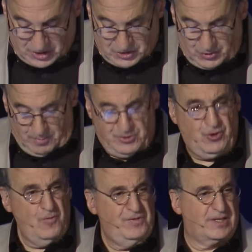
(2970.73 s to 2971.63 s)
So
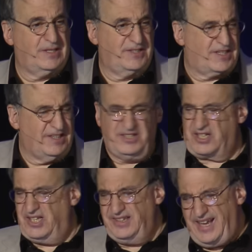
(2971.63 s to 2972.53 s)
observe the
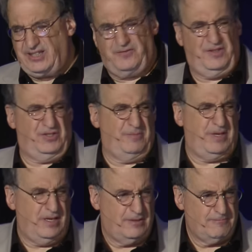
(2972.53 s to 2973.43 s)
collectivism
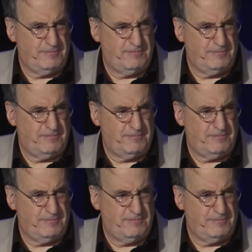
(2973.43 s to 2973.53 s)
here